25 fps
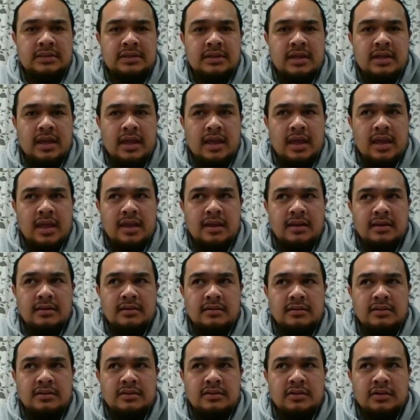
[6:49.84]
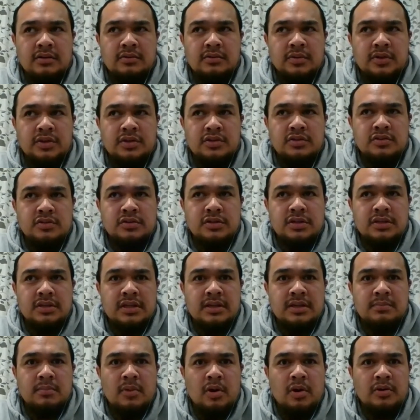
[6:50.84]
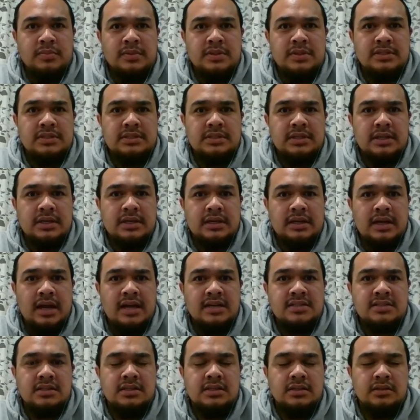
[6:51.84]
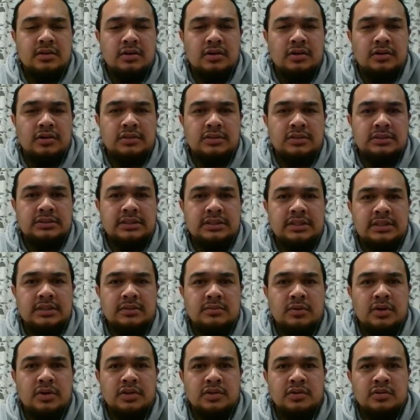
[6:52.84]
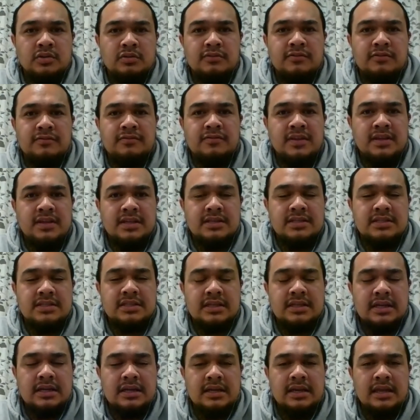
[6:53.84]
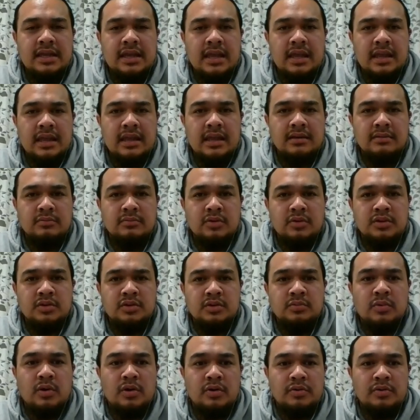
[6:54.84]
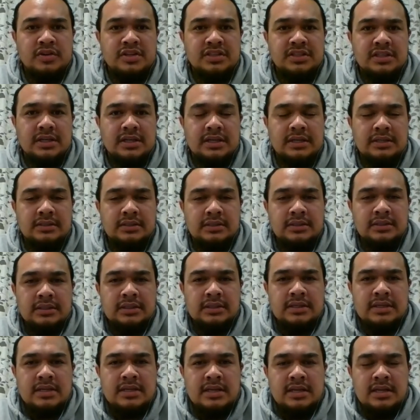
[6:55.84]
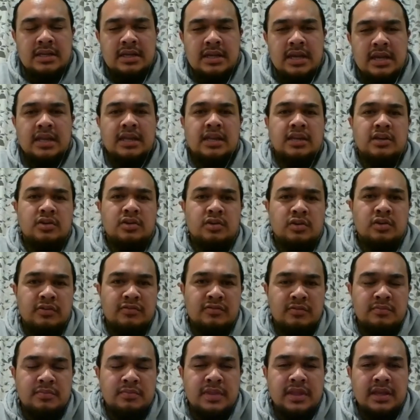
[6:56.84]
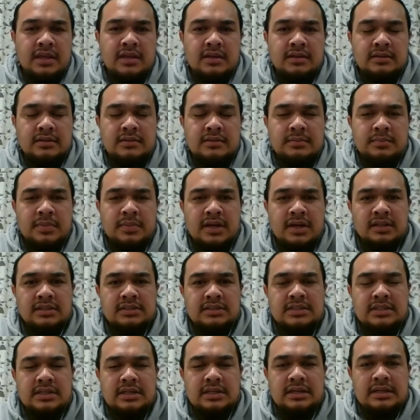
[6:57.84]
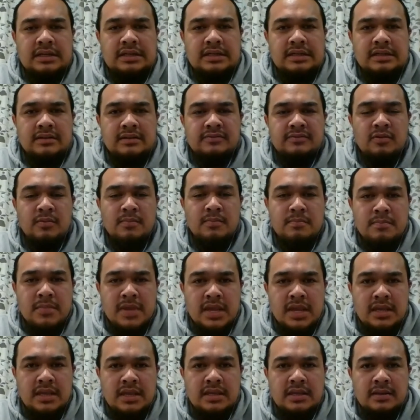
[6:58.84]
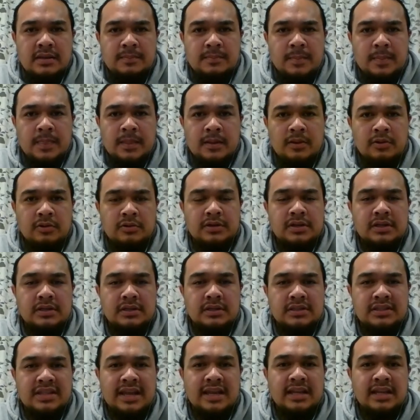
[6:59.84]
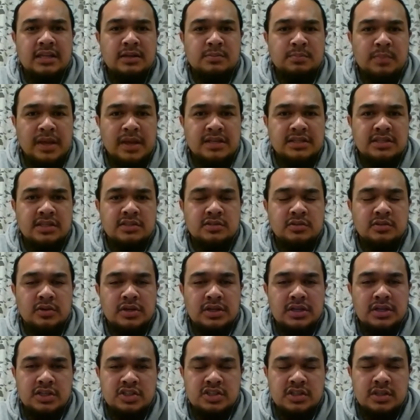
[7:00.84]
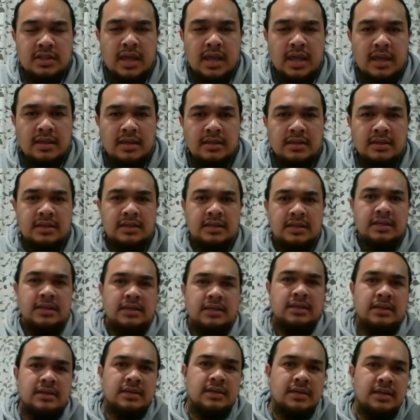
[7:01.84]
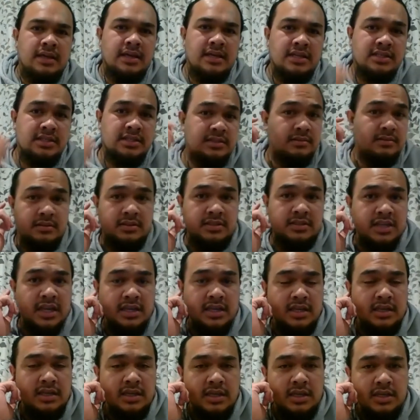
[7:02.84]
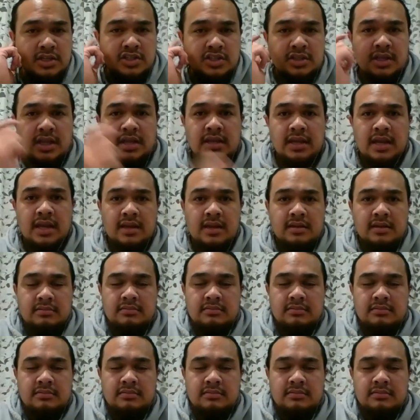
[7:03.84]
And, when you're in that moment, asking God what your fears are and what your worries are. And then you go from there. But for me, on a daily basis or each day, it's taking each day